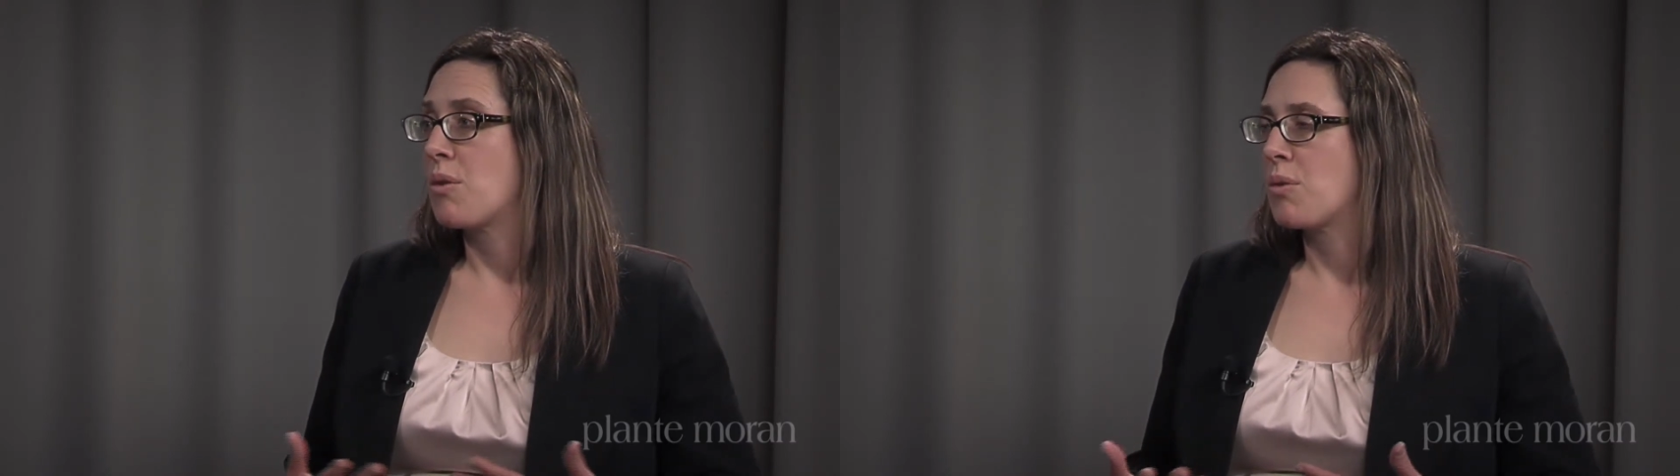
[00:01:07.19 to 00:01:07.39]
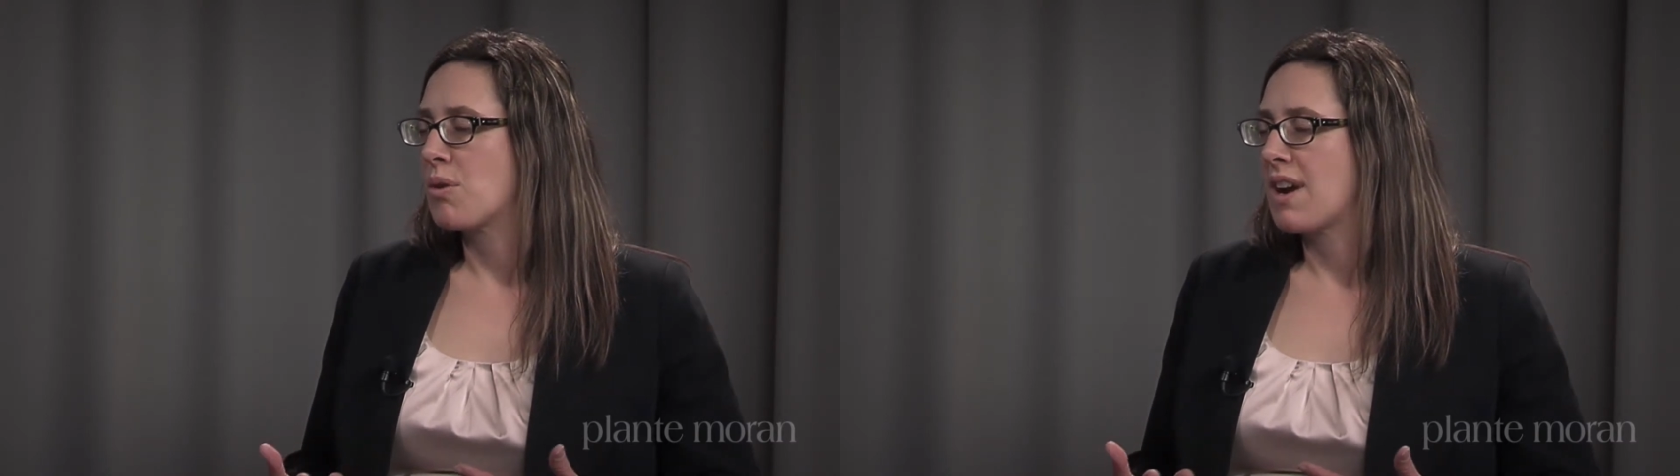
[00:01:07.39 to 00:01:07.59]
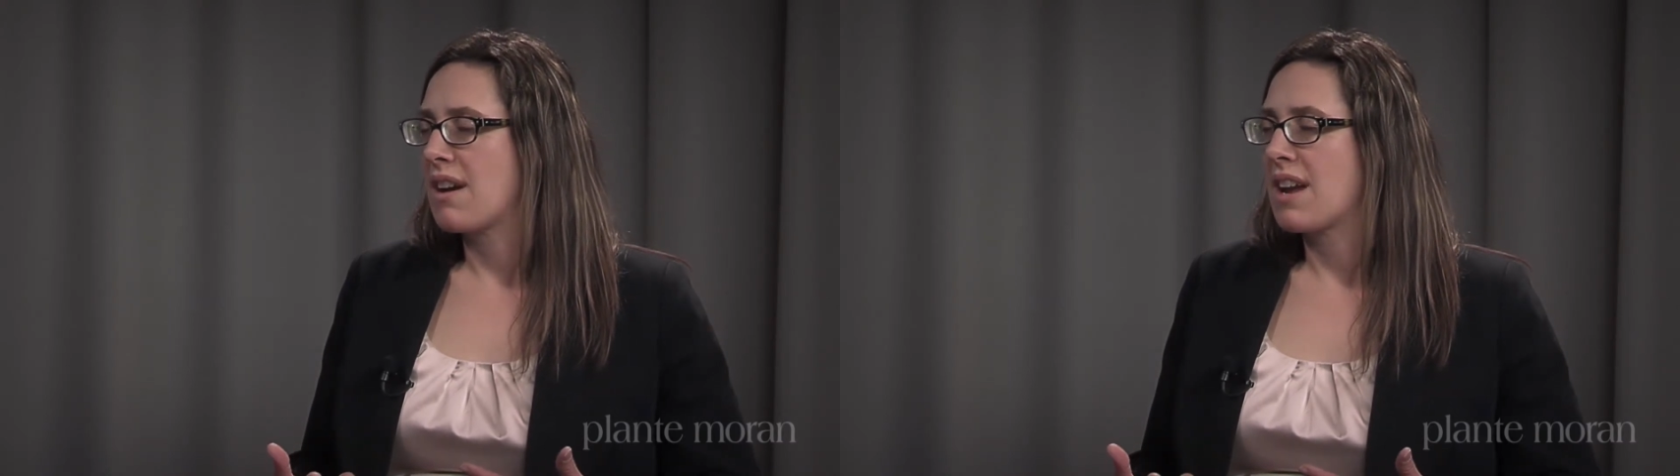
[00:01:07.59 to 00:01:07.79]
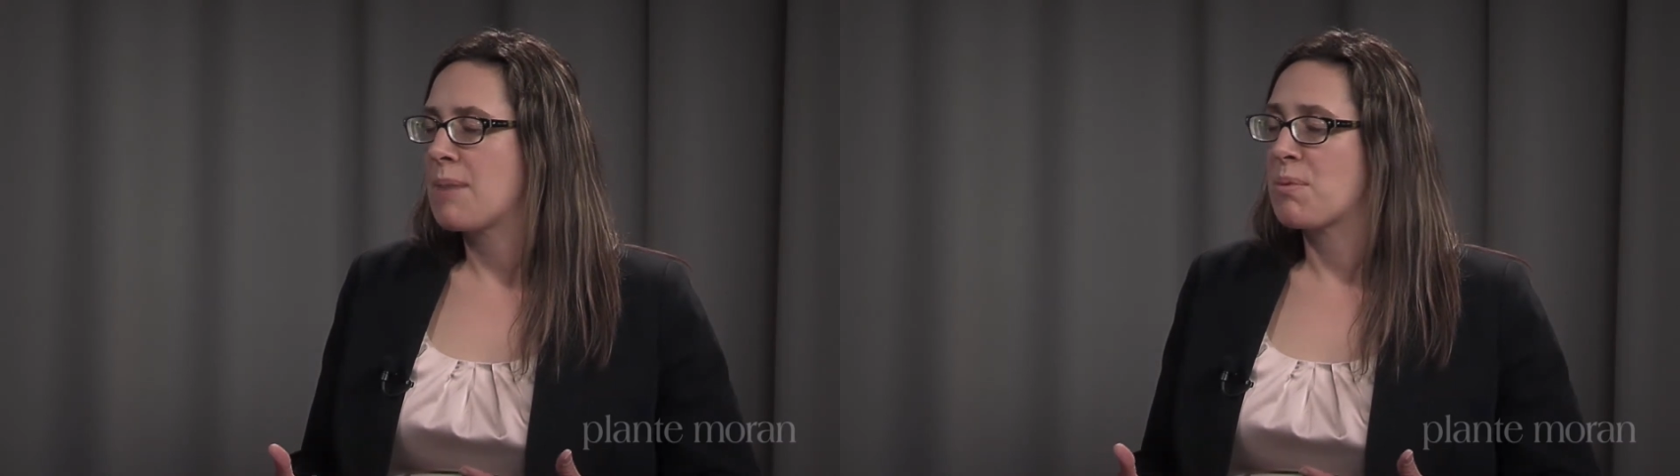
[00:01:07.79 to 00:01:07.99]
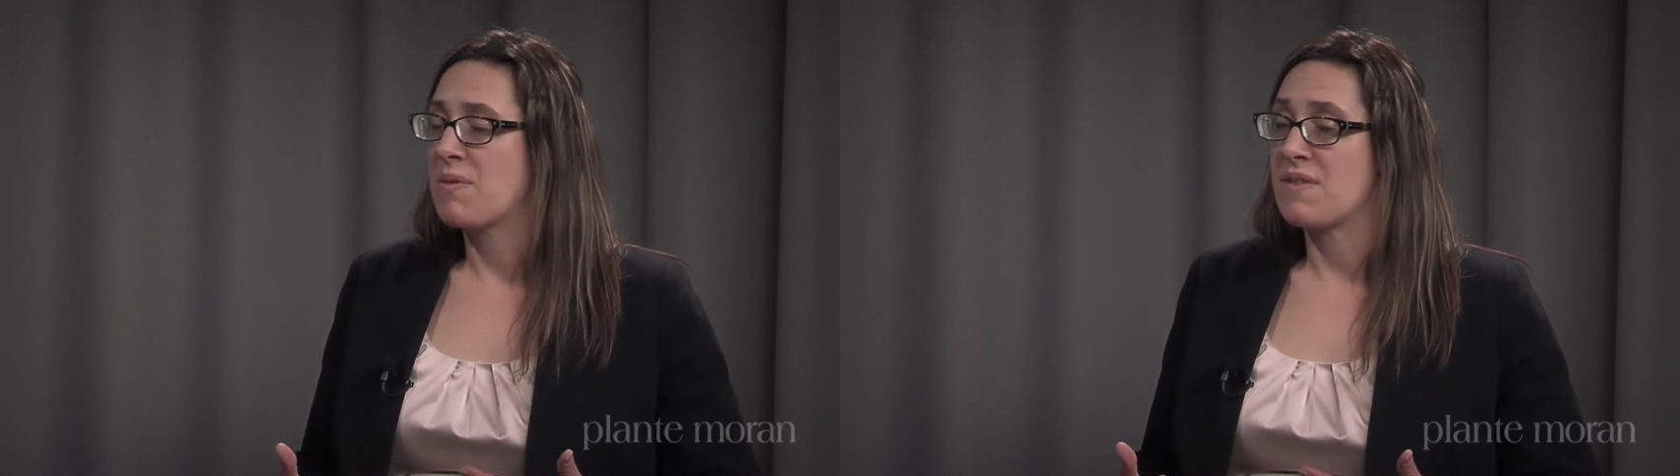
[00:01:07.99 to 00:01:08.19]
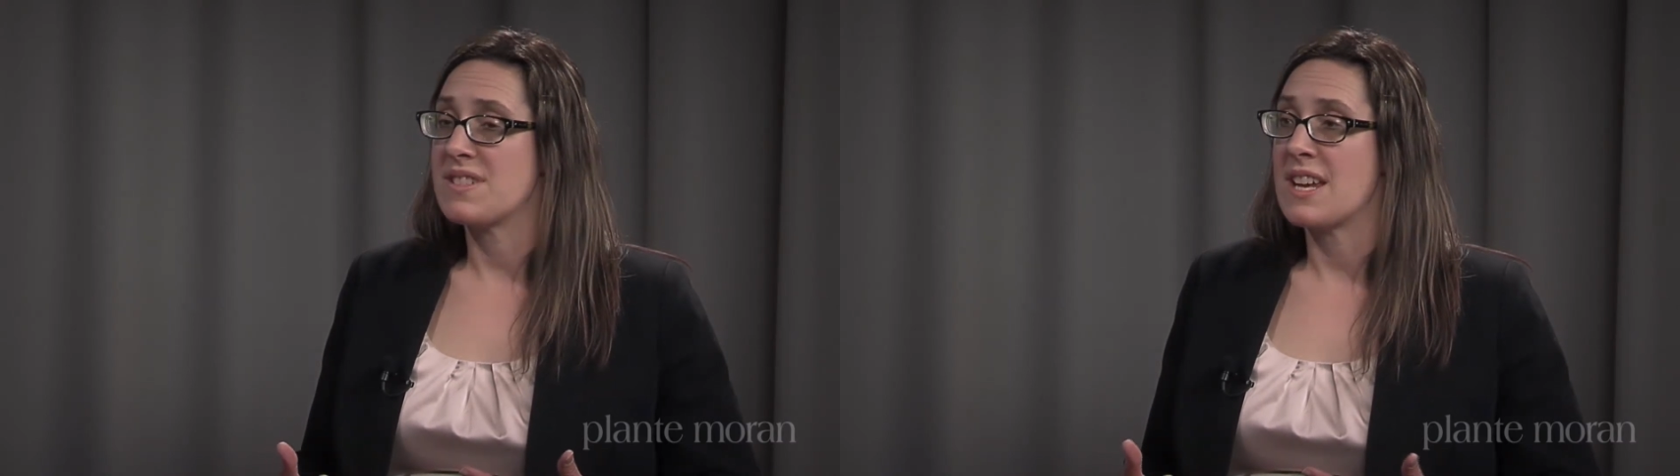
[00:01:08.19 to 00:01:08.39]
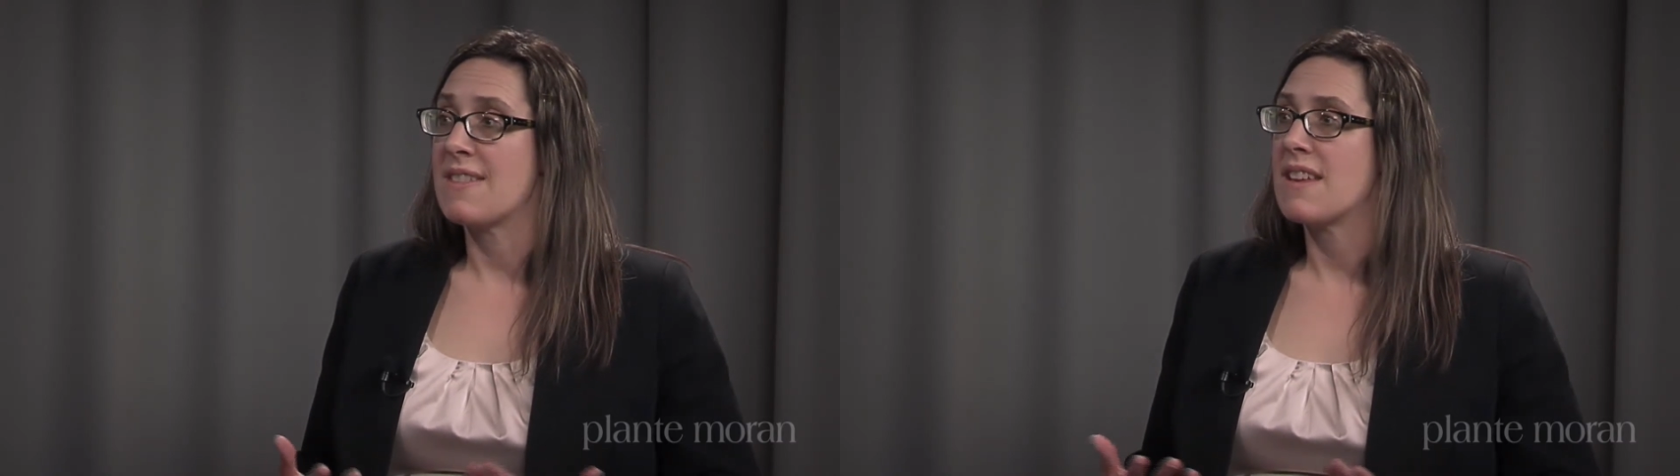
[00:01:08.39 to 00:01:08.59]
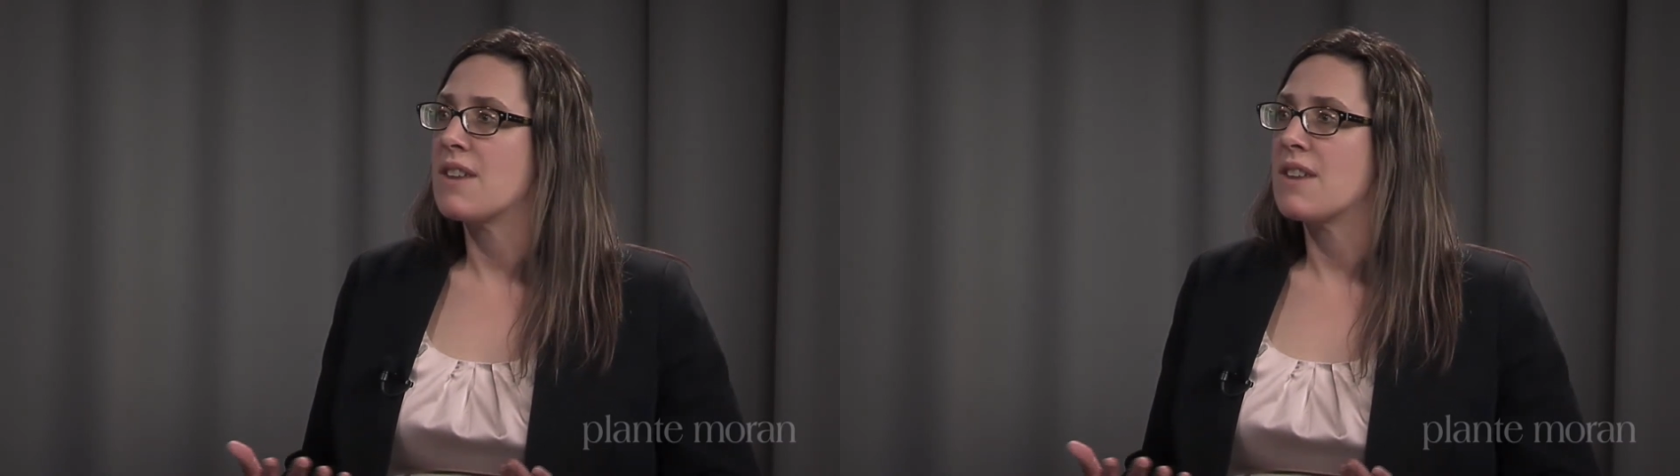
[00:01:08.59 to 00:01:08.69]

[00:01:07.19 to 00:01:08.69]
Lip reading: or April 15th